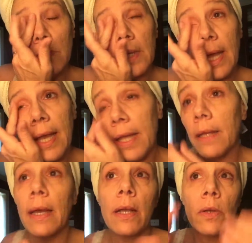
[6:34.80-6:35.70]

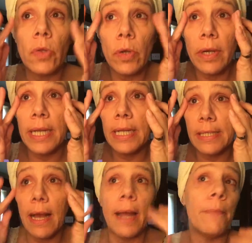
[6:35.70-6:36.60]
Okay,
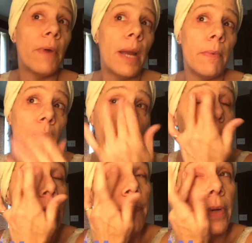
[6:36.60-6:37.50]
glorious eye primer I
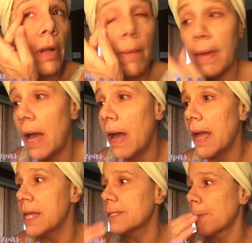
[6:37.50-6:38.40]
already put on my
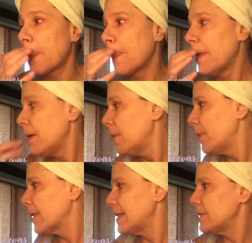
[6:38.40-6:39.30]
eyes.
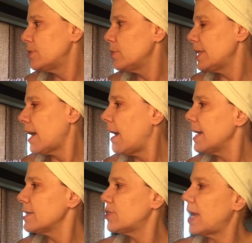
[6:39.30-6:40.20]
We're gonna do the
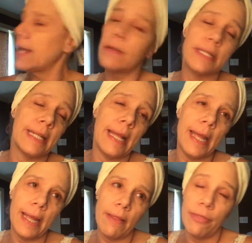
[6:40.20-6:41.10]
eyeshadow
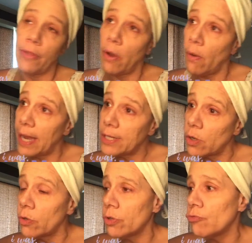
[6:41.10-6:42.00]
today. Though I
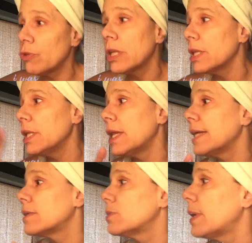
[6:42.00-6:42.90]
don't really
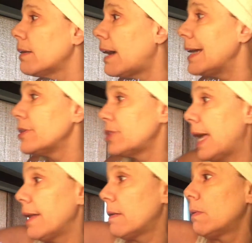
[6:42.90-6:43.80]
like to wear
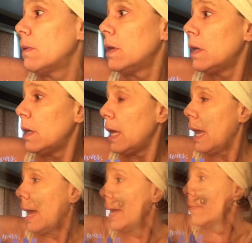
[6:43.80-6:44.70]
eyeshadow,
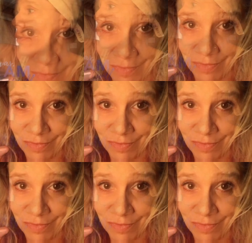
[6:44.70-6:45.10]
I will.